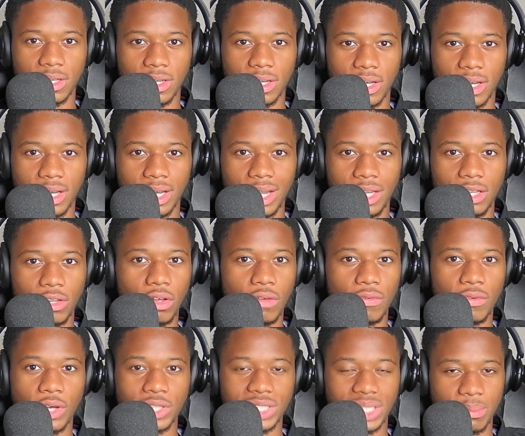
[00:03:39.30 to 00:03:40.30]
I love
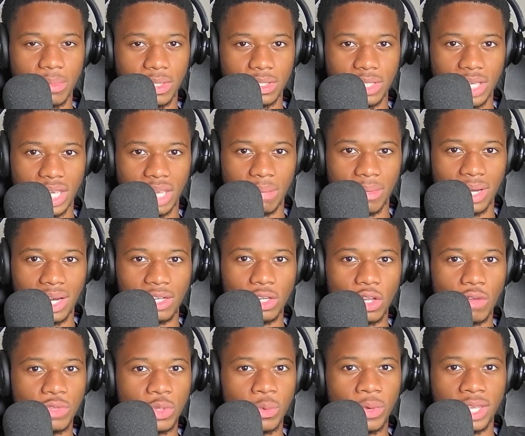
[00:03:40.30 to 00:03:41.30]
Osimhen's game. I
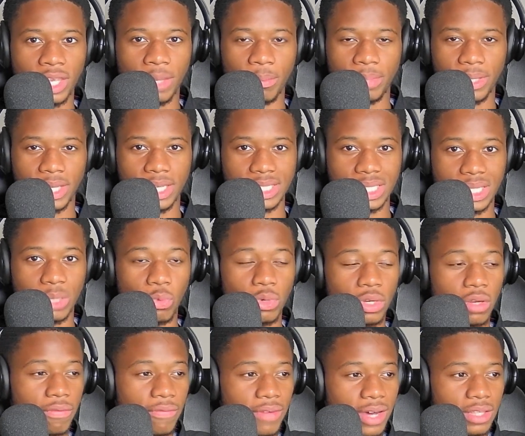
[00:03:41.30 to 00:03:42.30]
love the way he plays. And then when
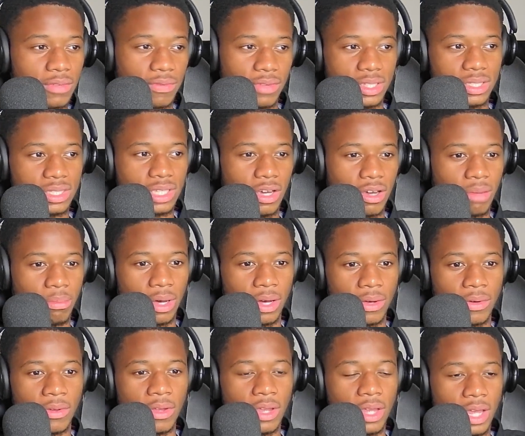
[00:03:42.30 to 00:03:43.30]
you find things out
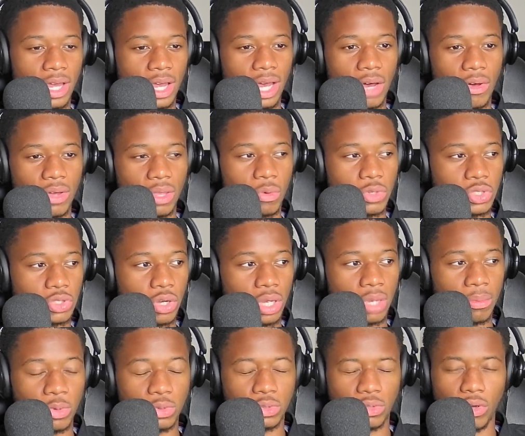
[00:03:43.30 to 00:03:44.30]
about how he was
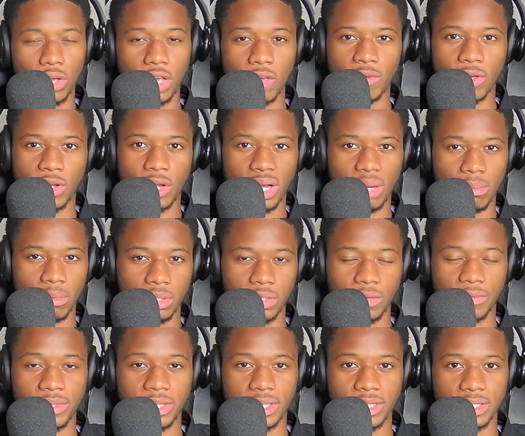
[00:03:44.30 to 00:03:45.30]
able to overcome all
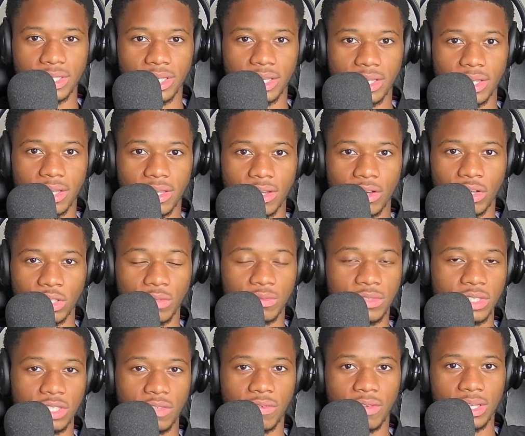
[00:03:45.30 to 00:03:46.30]
of these
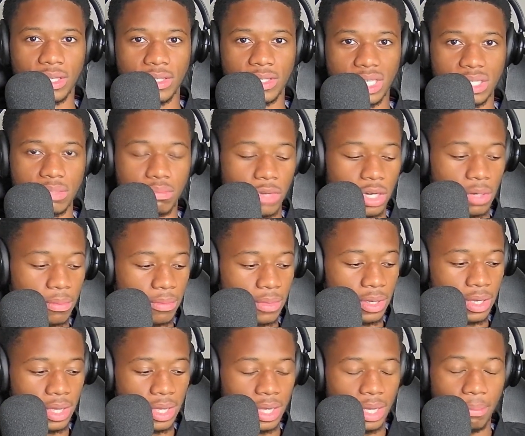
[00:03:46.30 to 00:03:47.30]
things, his mom
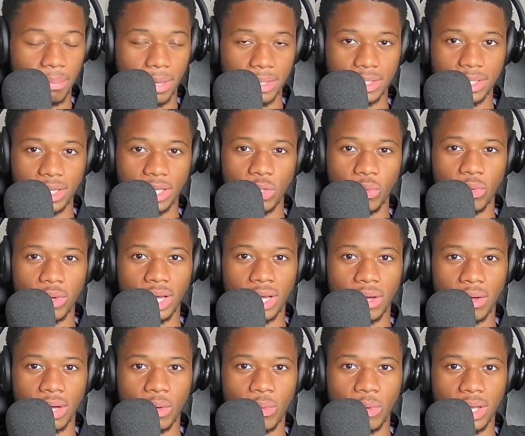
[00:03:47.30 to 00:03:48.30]
passing
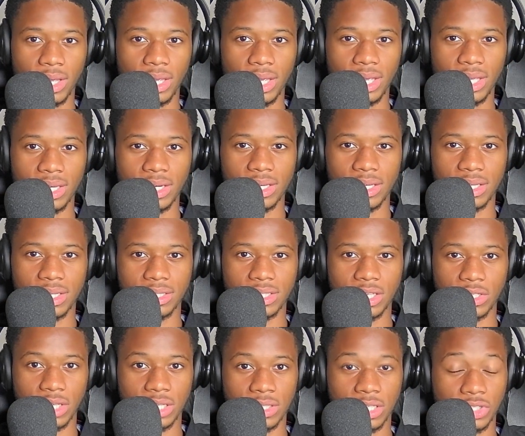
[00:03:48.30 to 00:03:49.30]
away in
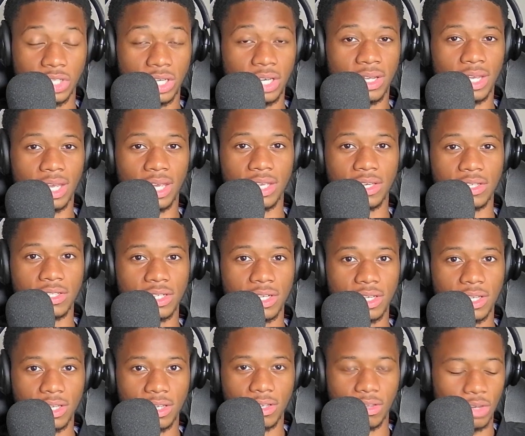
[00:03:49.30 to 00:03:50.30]
such a young age.
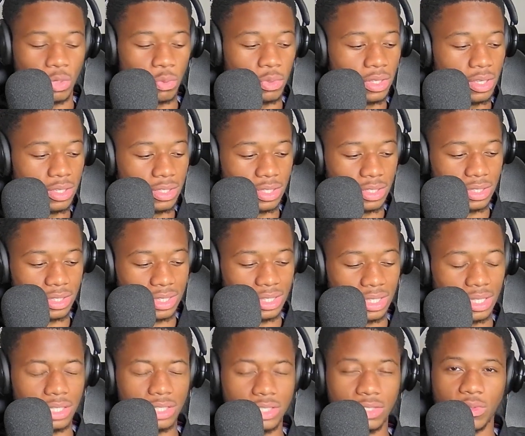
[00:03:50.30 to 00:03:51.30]
You know what that
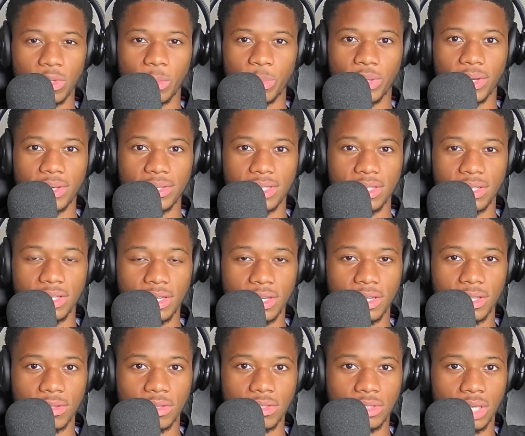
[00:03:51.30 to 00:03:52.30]
does to a person,
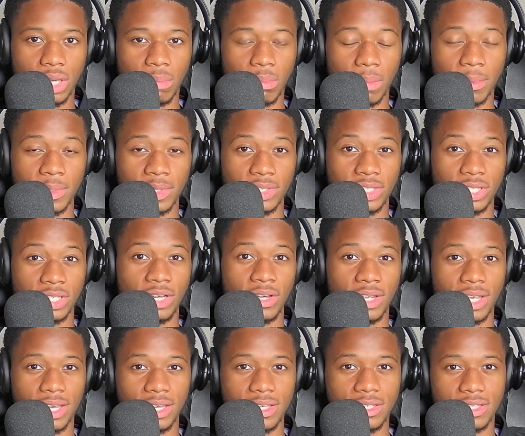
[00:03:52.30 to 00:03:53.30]
losing your mom at such a young
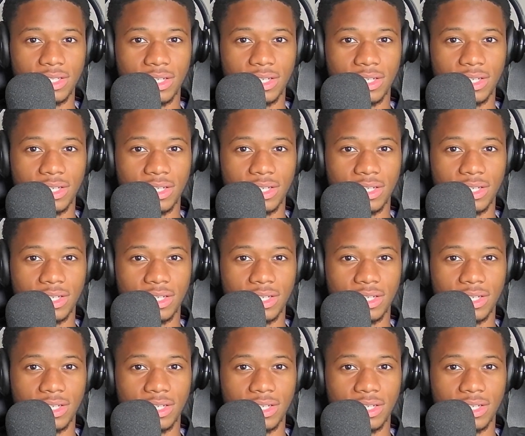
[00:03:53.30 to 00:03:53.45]
age?